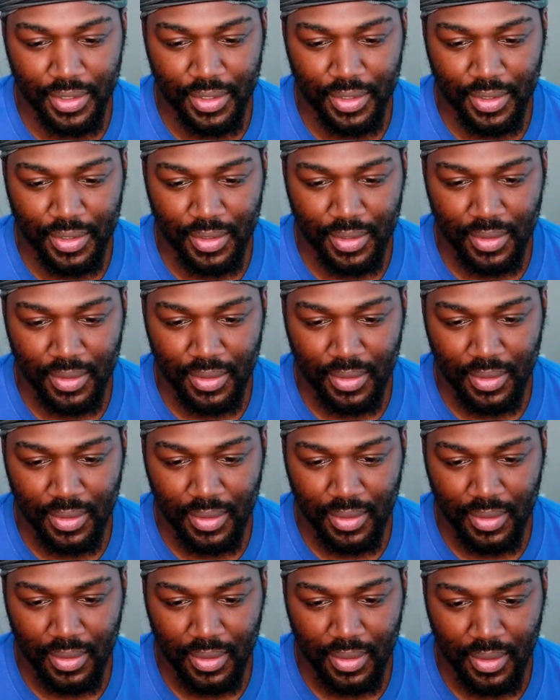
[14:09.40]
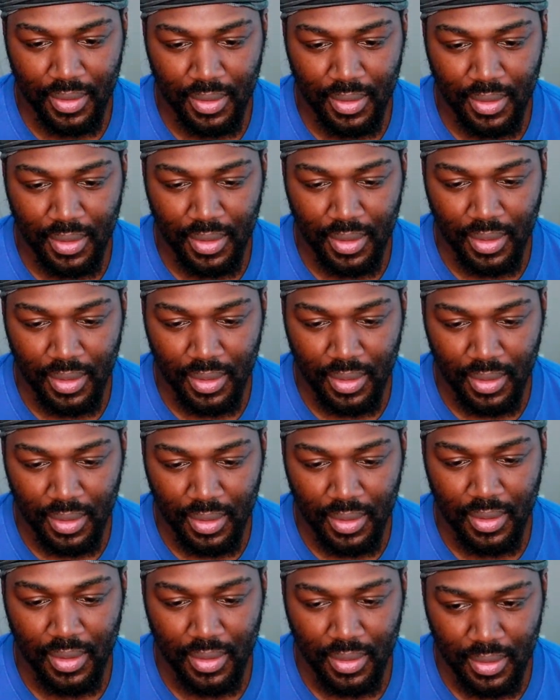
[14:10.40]

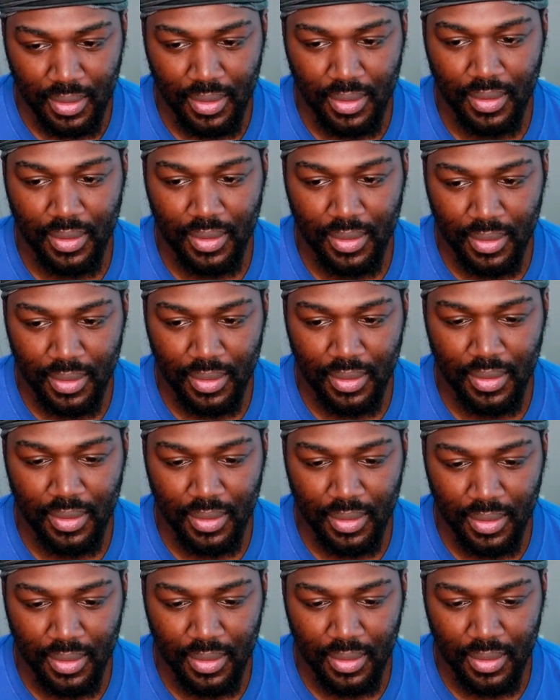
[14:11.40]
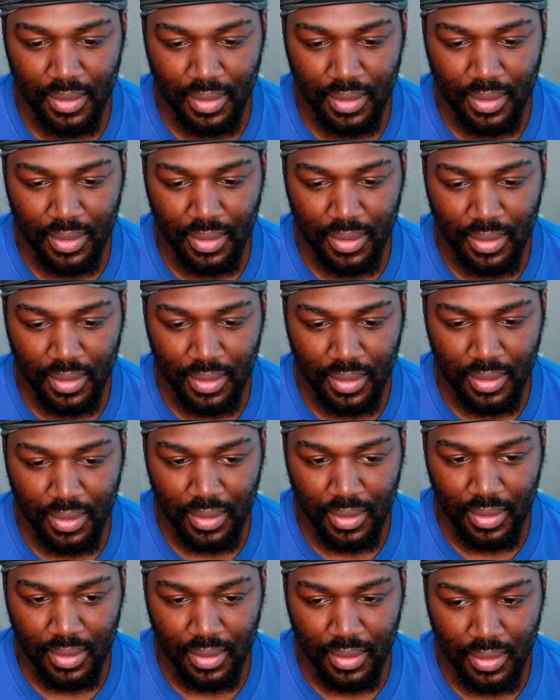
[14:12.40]

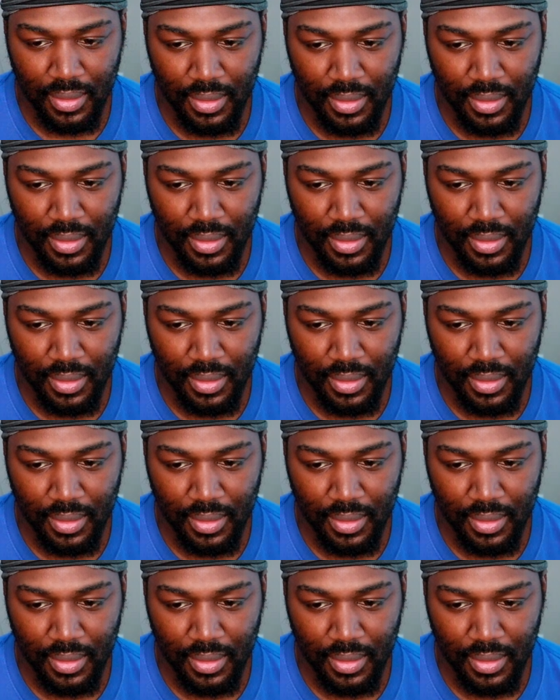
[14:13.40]
This person isn't speaking.